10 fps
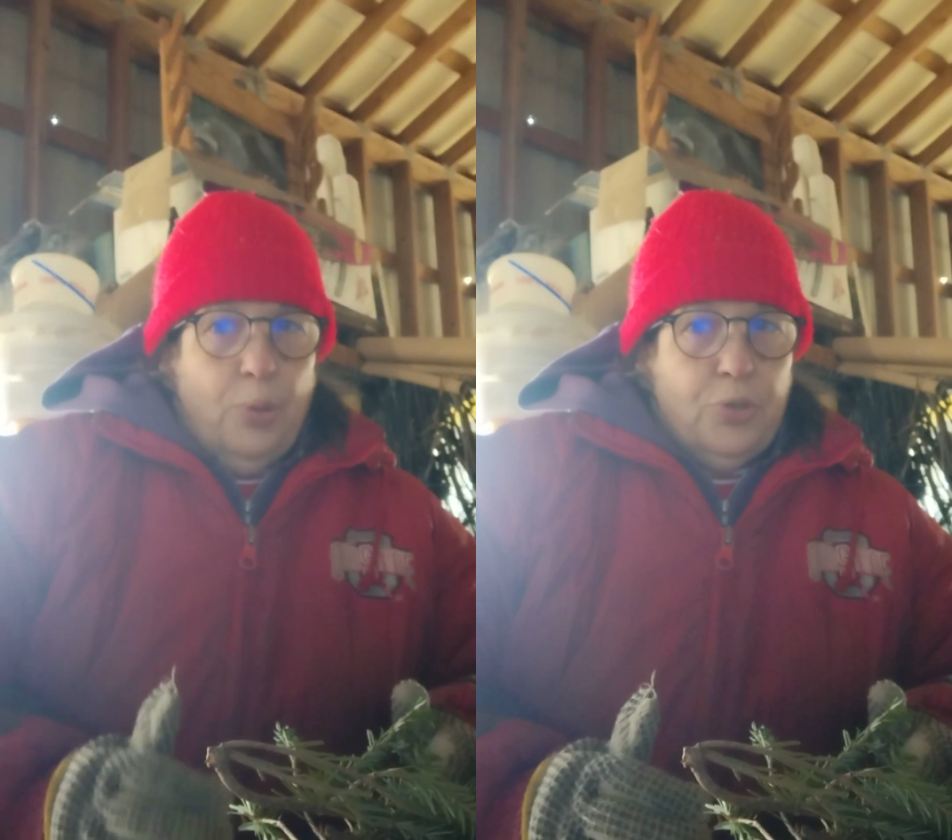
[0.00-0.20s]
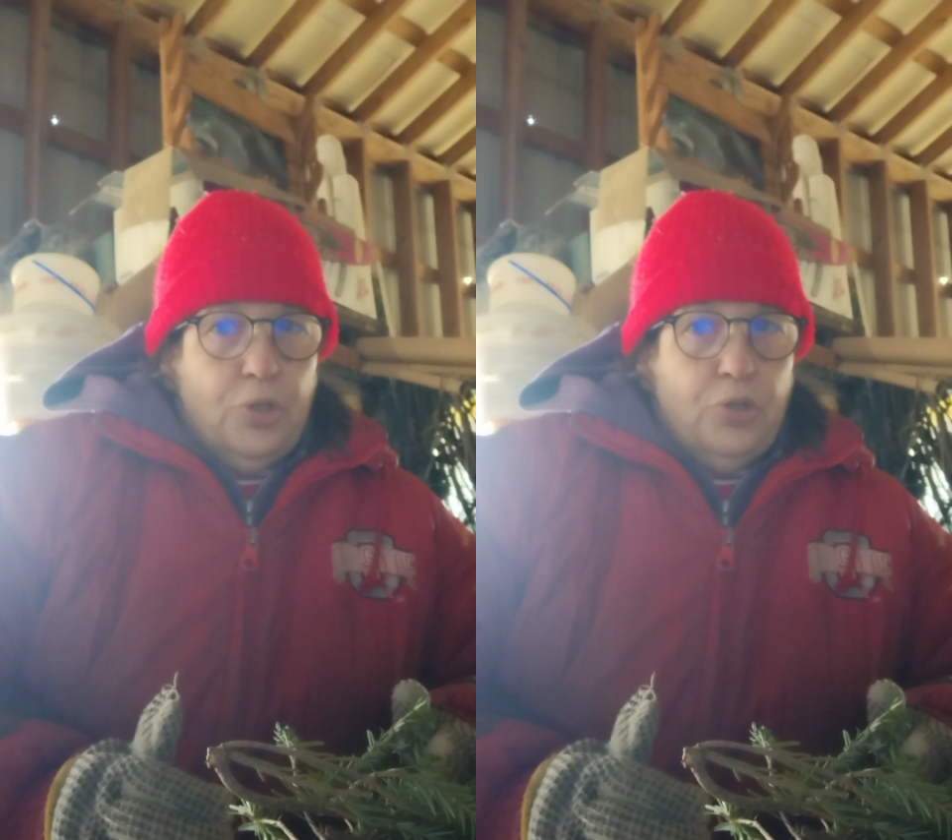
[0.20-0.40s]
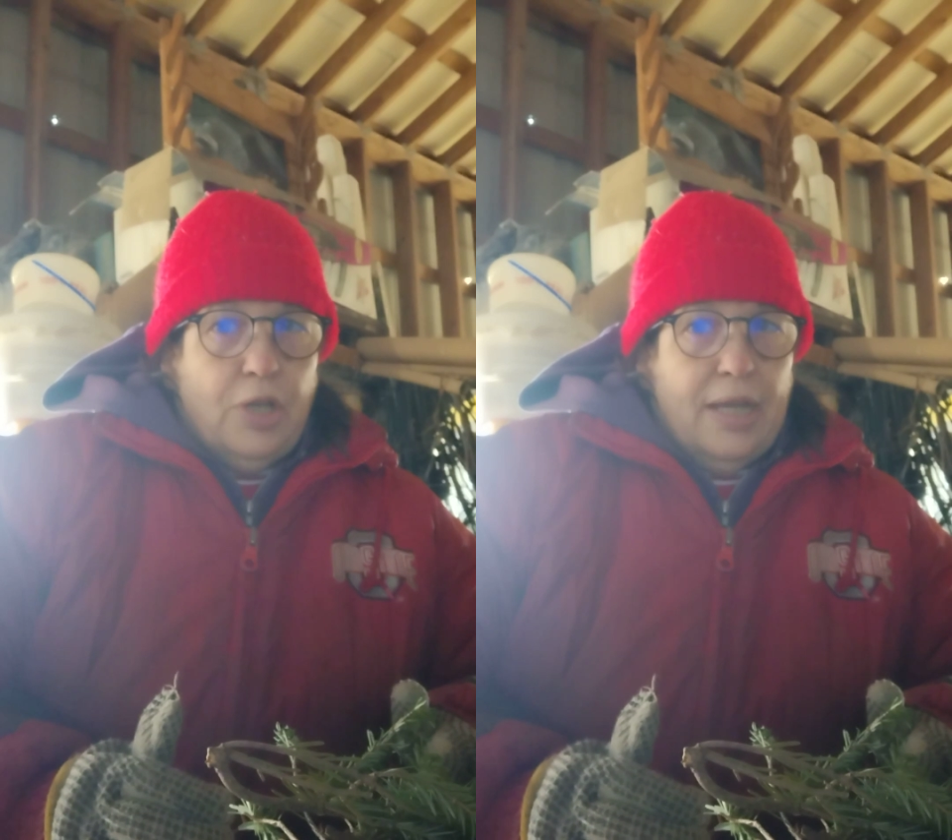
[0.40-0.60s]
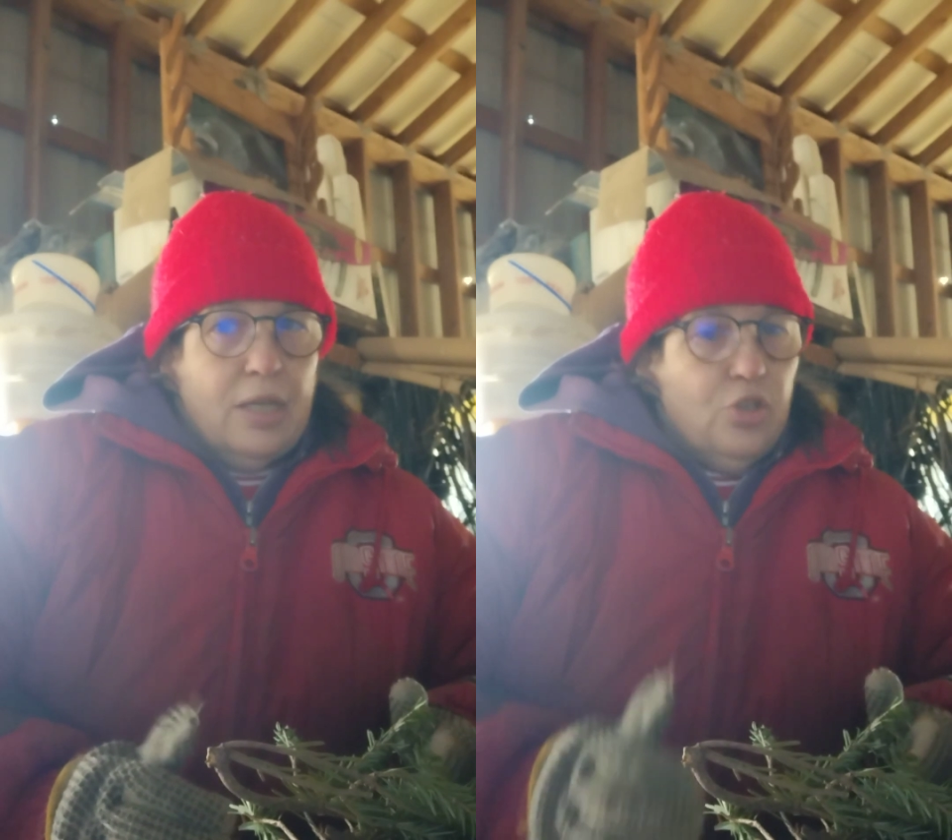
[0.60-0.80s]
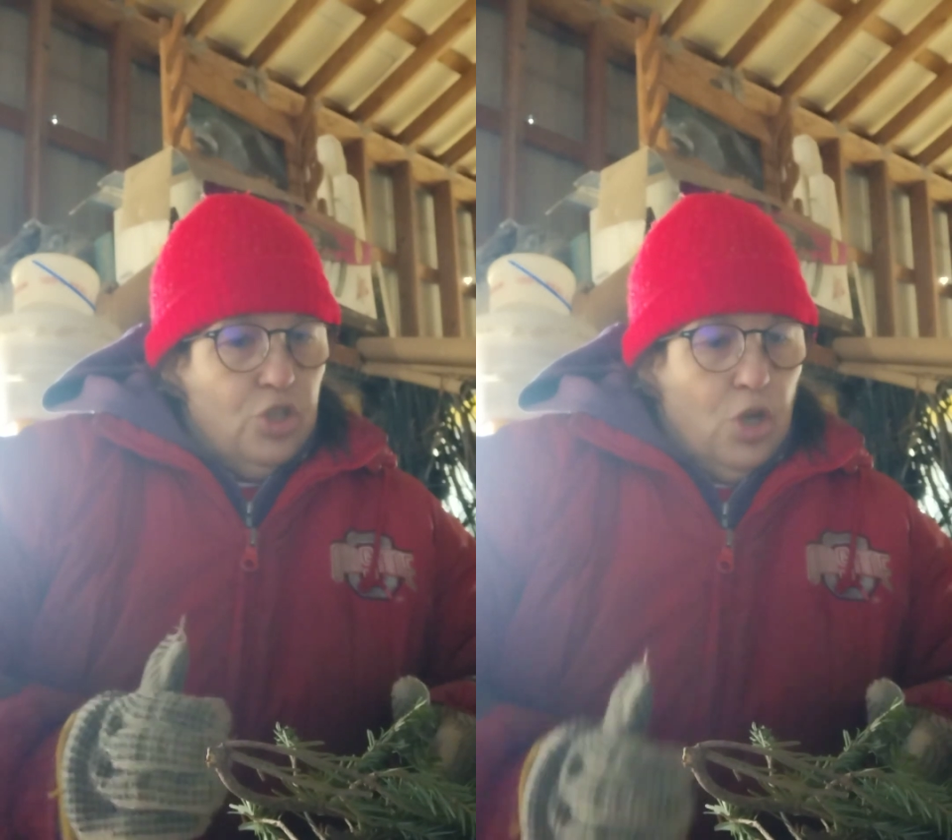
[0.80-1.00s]
pull too tight
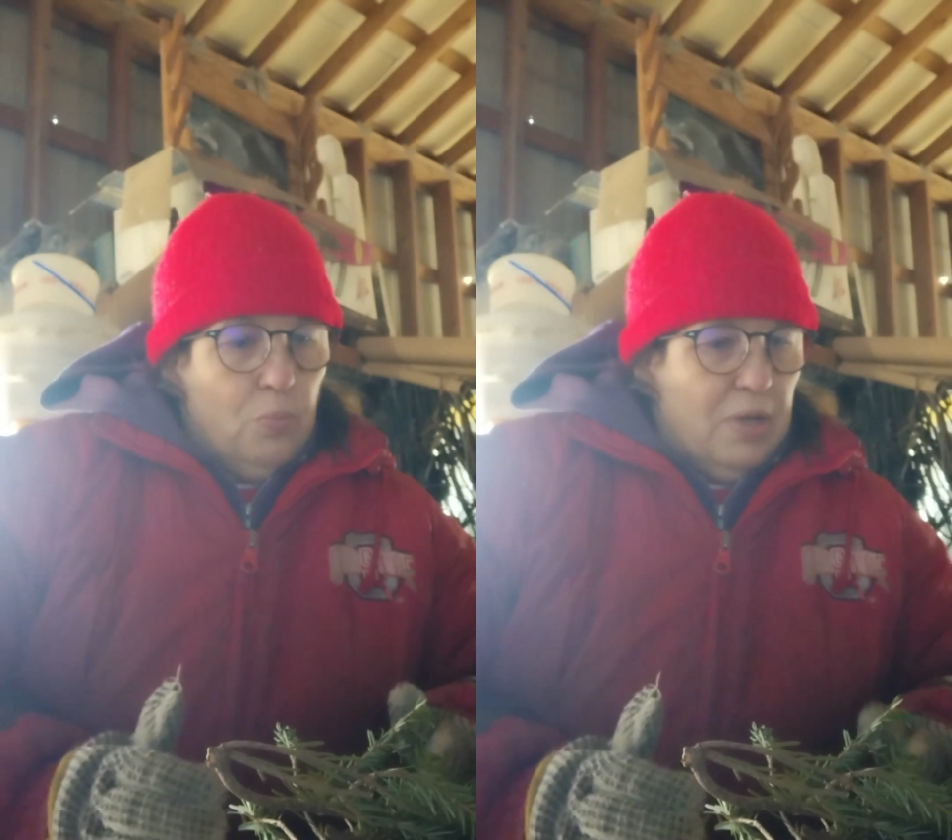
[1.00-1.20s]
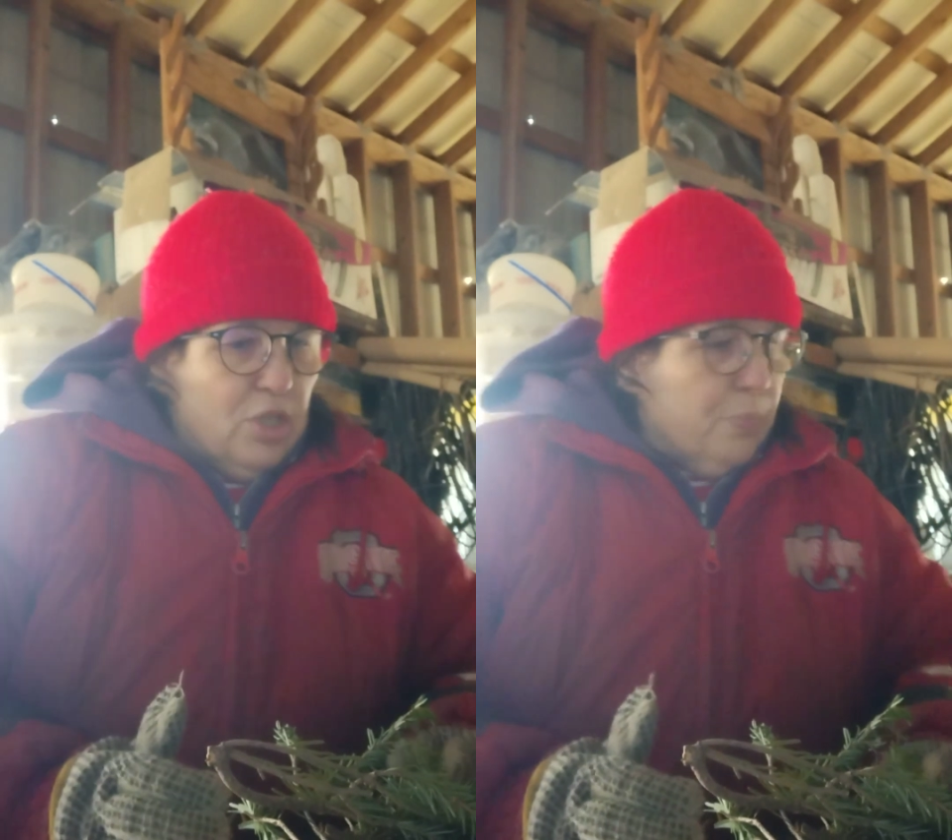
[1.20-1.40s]
because you don't want it